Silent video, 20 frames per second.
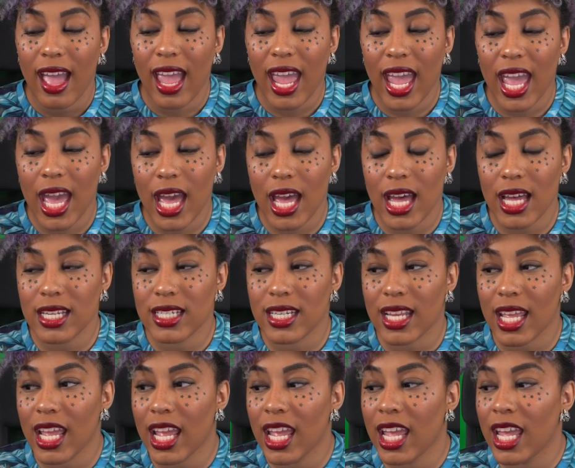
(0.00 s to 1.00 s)

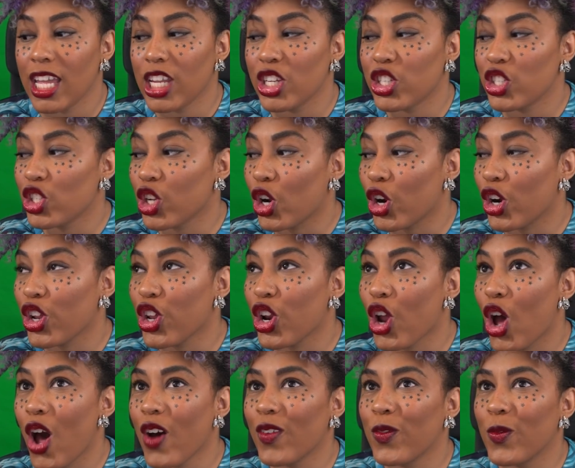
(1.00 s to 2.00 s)
And it started
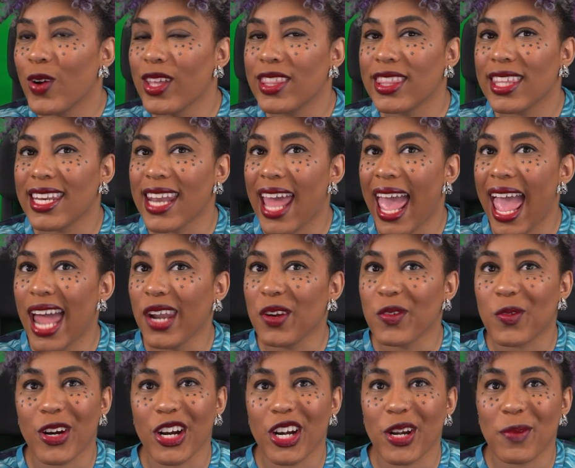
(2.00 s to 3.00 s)
off with an
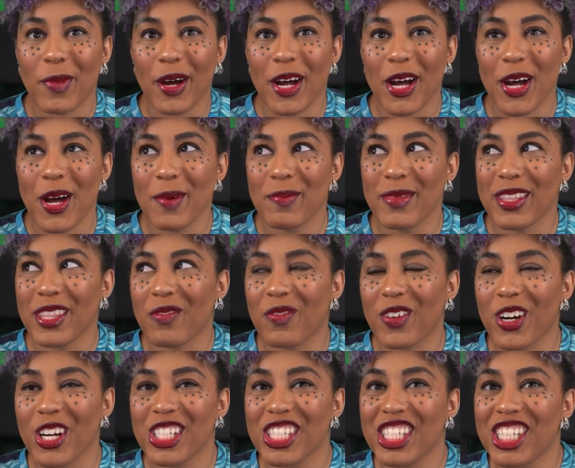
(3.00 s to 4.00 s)
N-word bomb in the
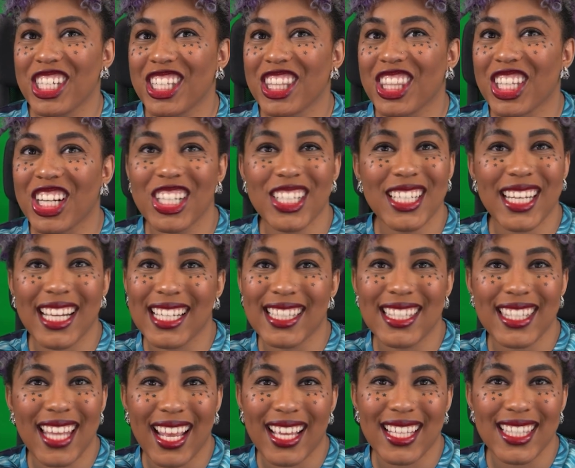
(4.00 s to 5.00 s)
first thirteen
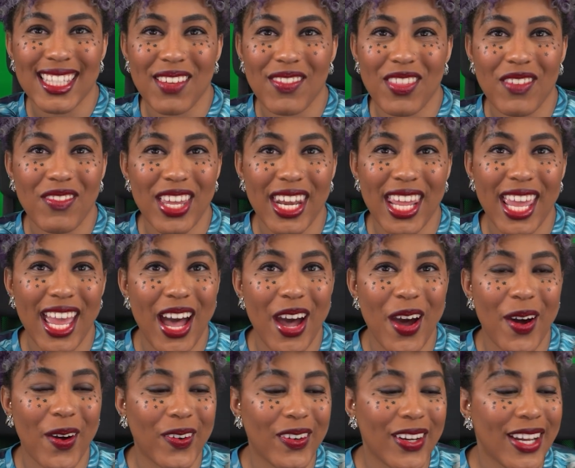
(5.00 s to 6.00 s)
seconds of the
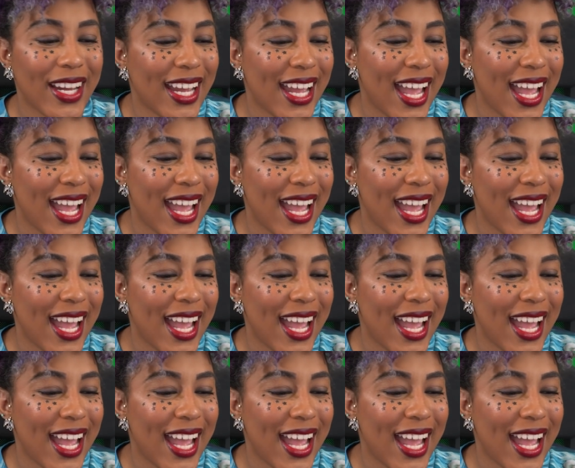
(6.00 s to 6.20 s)
video